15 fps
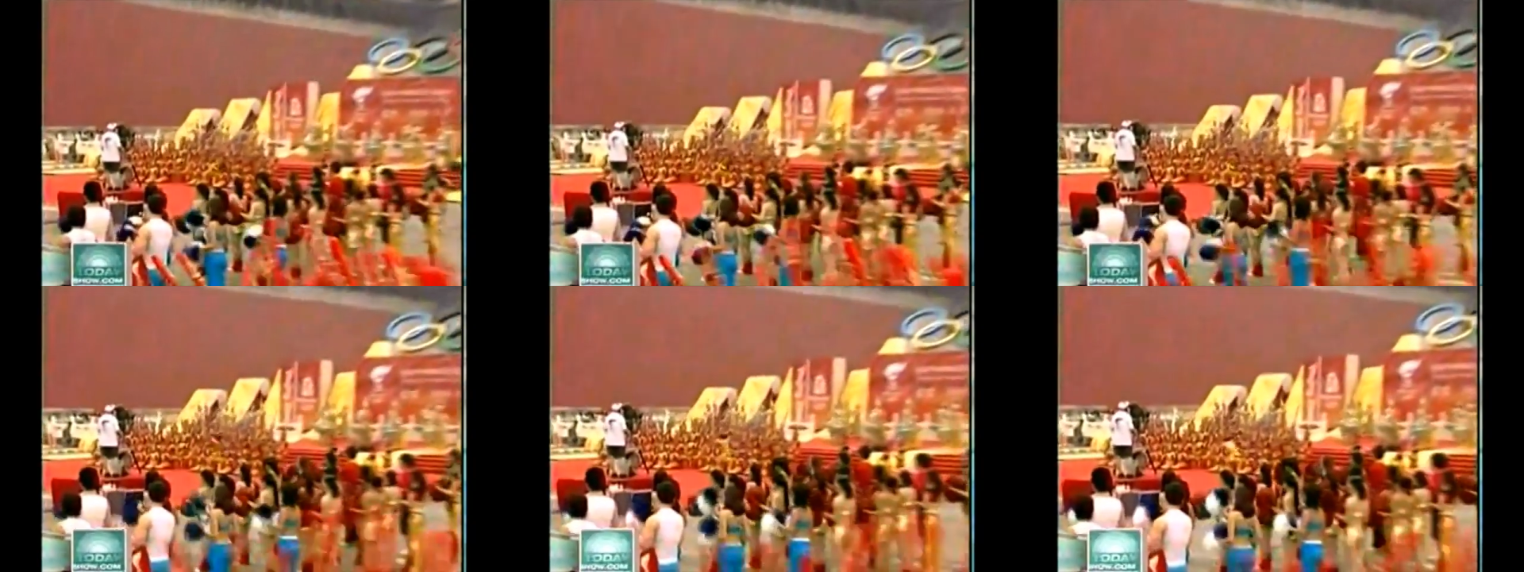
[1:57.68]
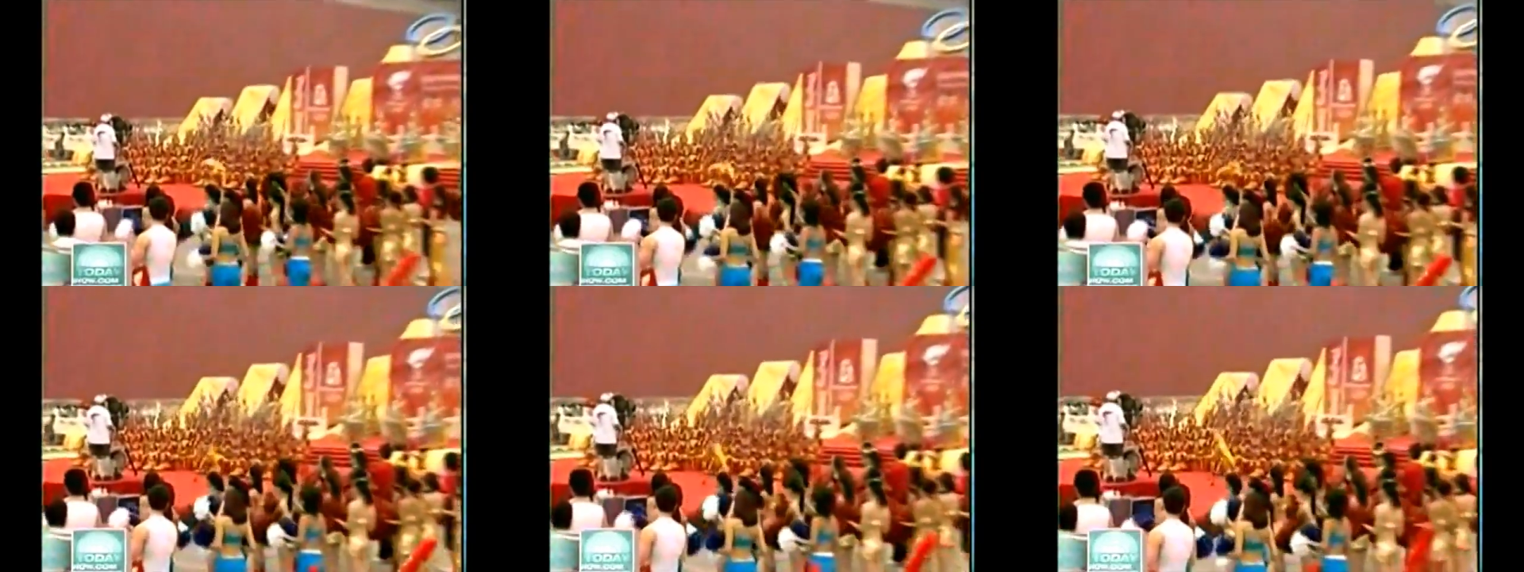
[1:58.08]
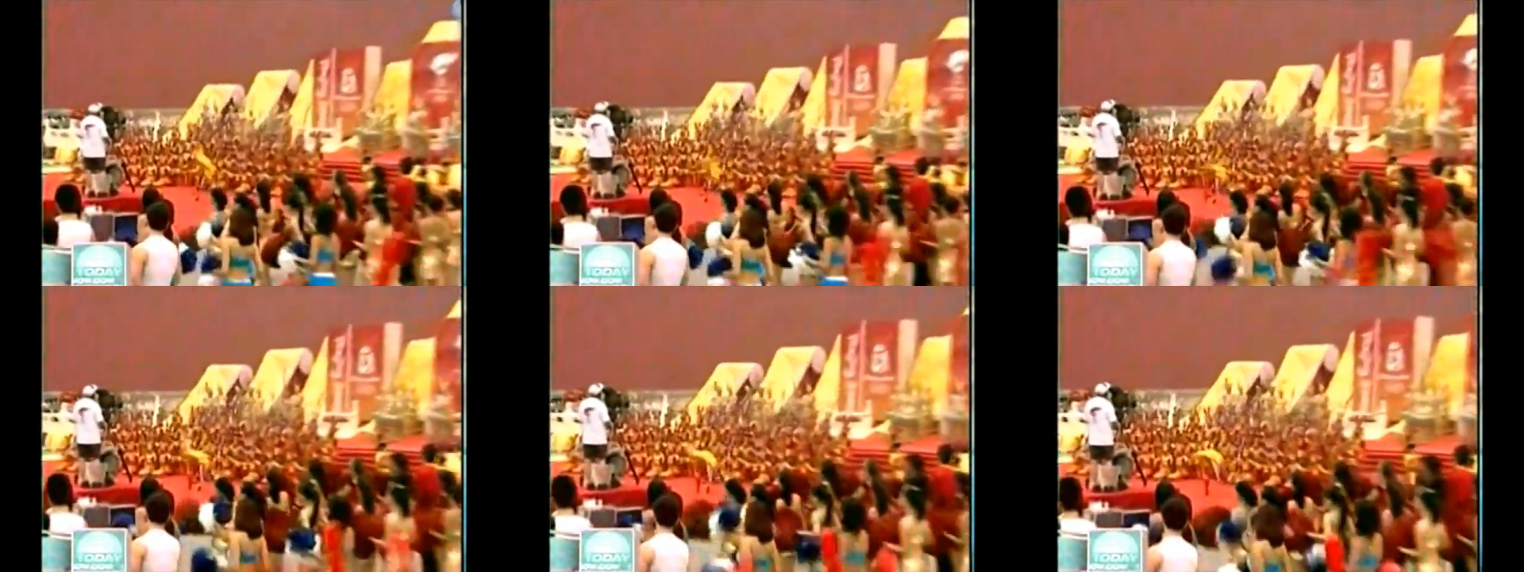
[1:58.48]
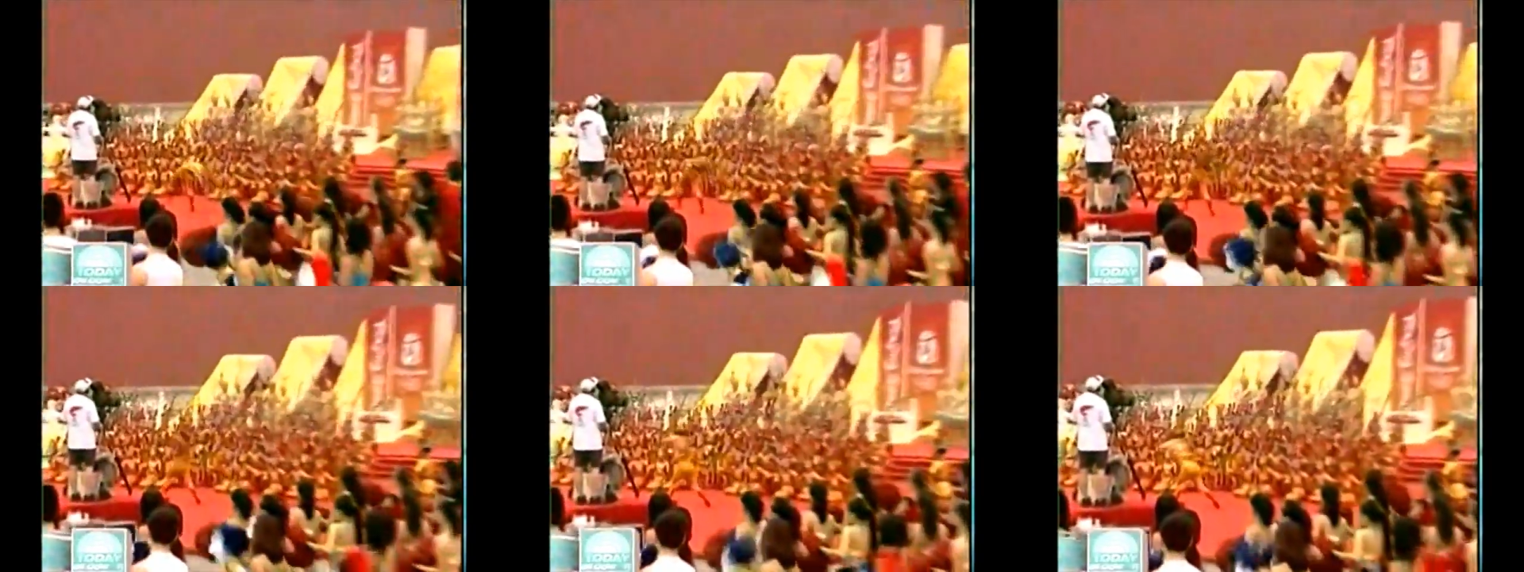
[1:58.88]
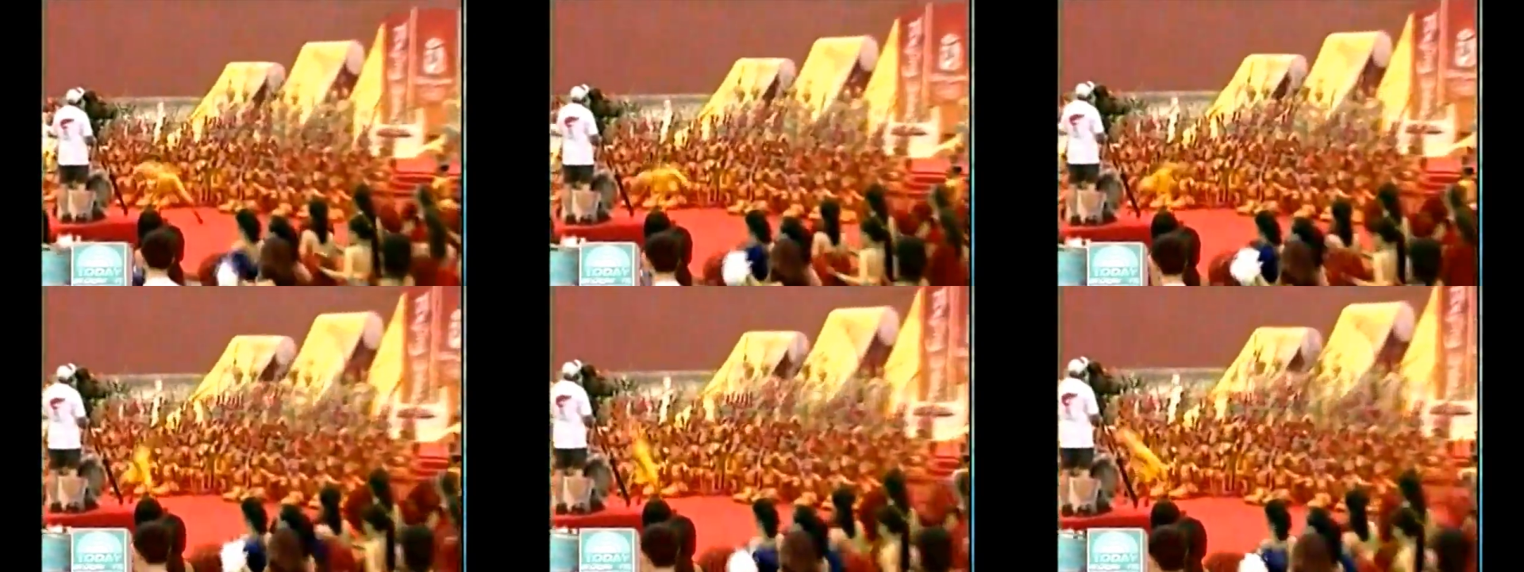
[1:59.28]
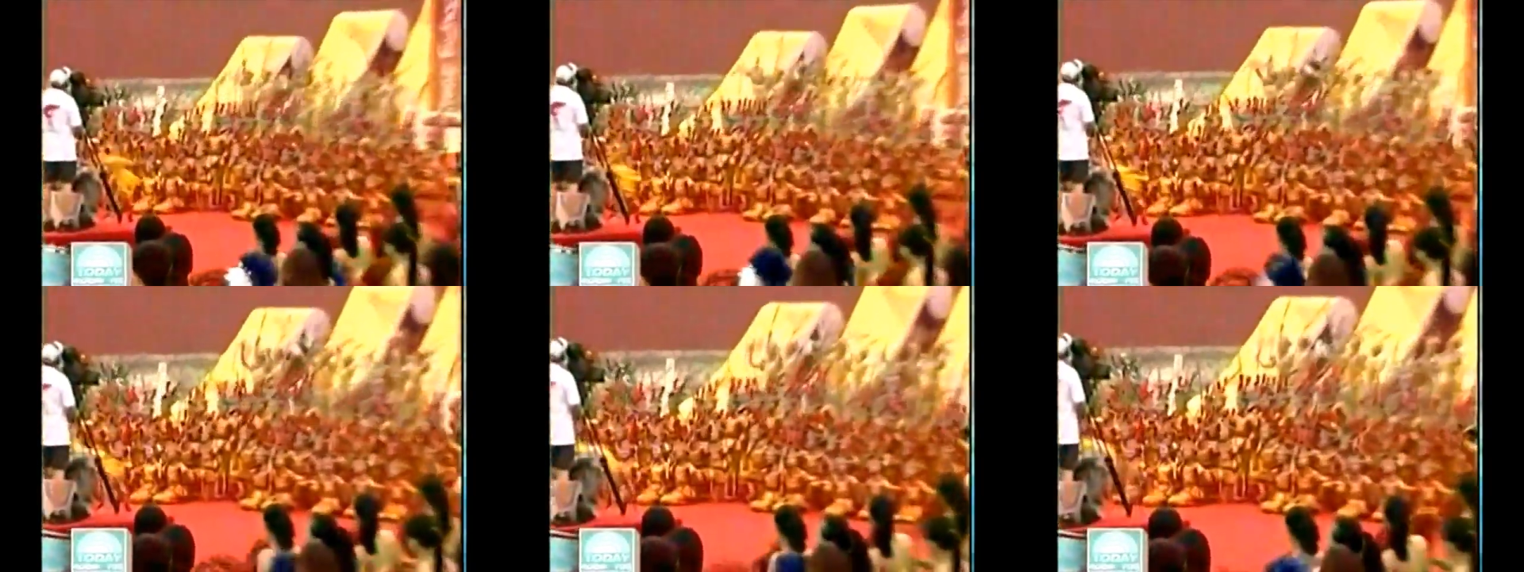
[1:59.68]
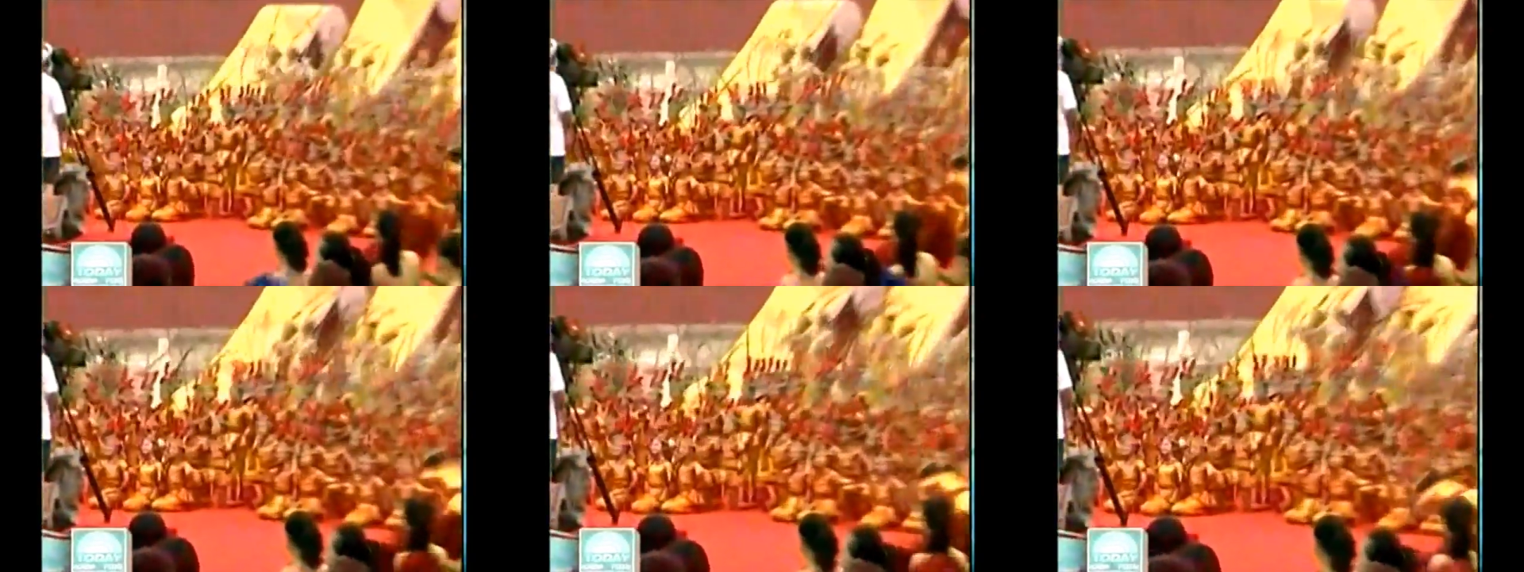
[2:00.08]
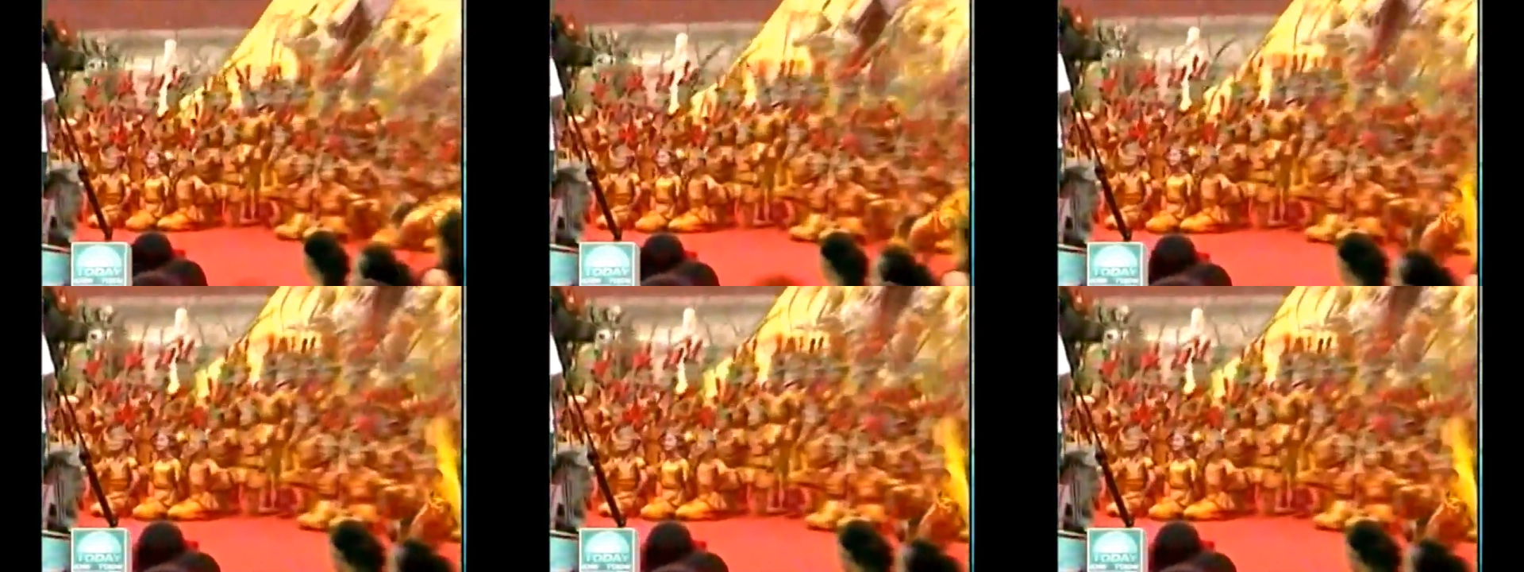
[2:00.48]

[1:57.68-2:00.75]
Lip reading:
[unreadable: no face in view]